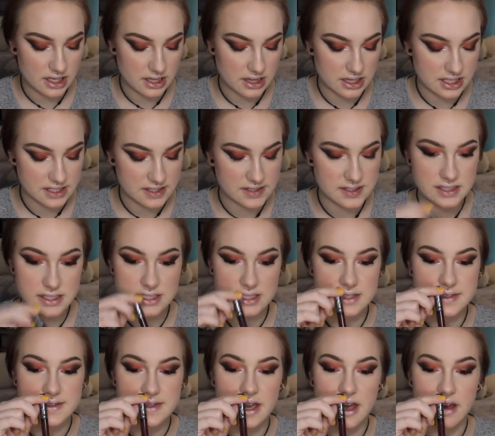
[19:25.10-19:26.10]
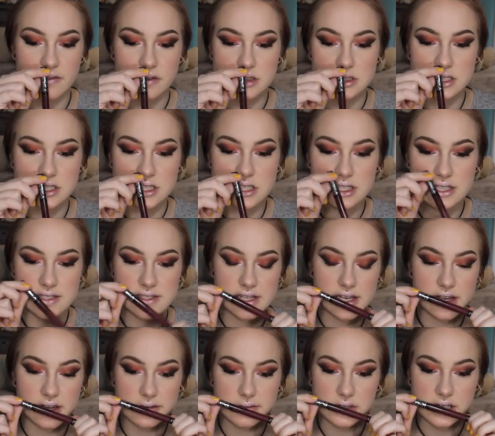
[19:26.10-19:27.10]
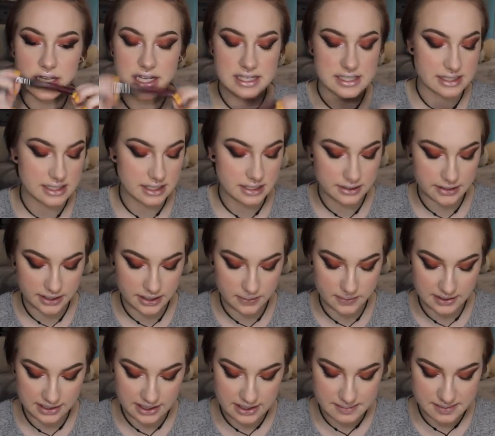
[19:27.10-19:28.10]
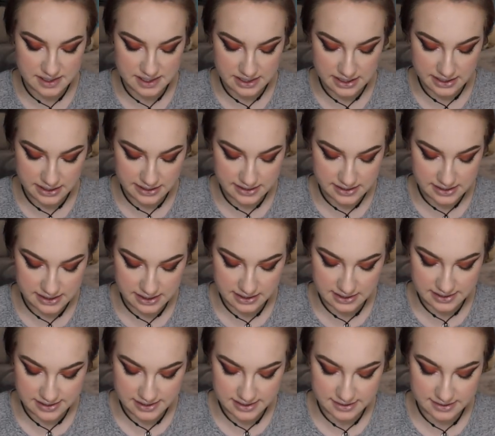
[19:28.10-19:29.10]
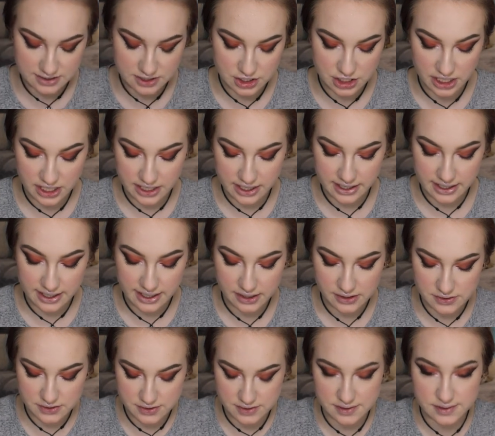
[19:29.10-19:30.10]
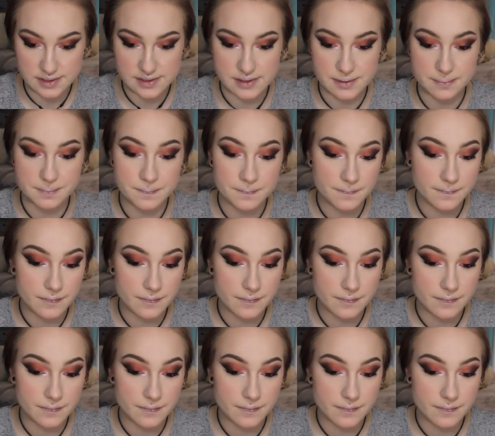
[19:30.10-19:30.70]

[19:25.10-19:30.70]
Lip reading: this is Kat Von D's Everlasting Liquid Lipsticks, and this is the shade Exorcism.